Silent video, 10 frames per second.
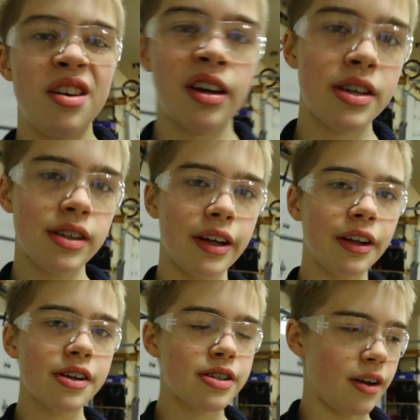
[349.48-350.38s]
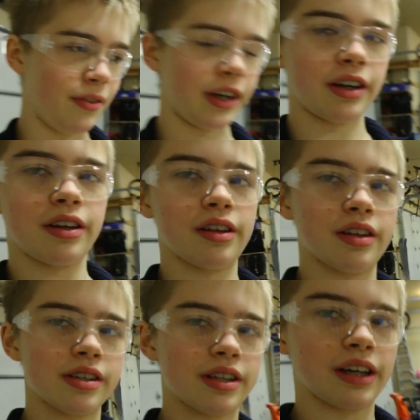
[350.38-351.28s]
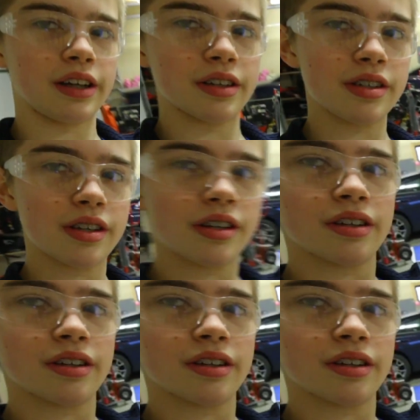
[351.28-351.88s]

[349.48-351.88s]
because littler stuff like these things